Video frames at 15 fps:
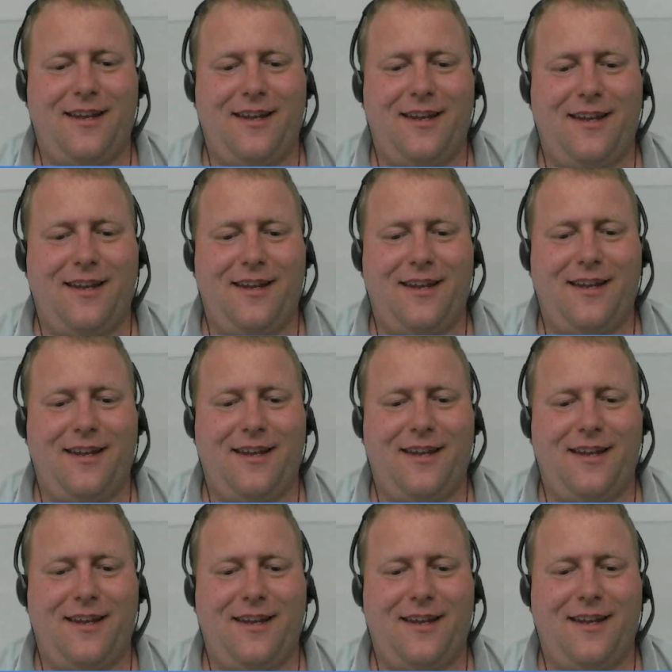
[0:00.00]
Yeah,
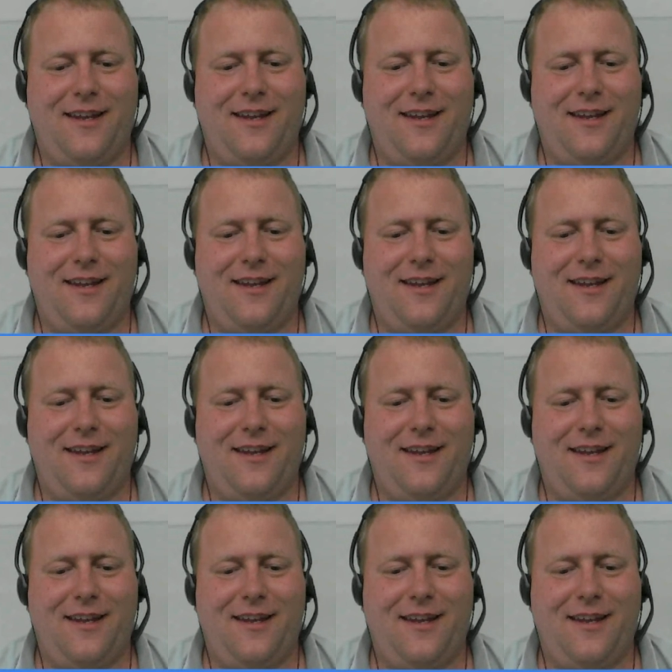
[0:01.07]
thank you guys. Thank you so
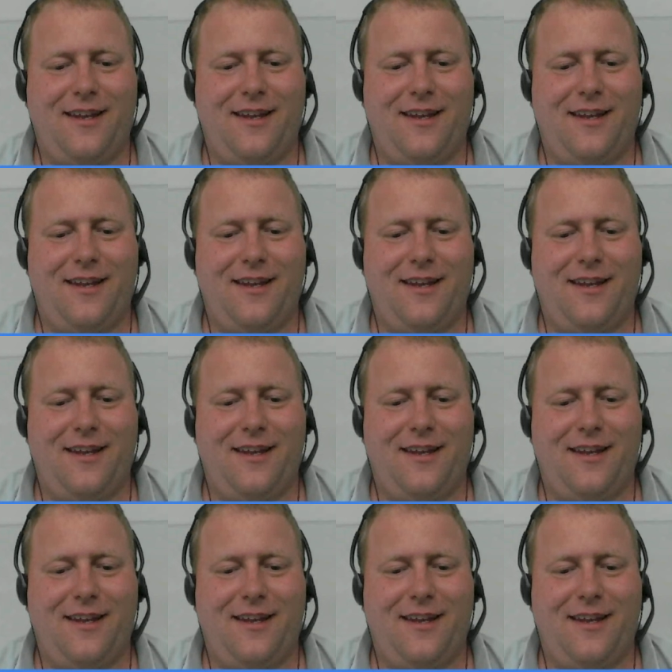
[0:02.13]
much for your time.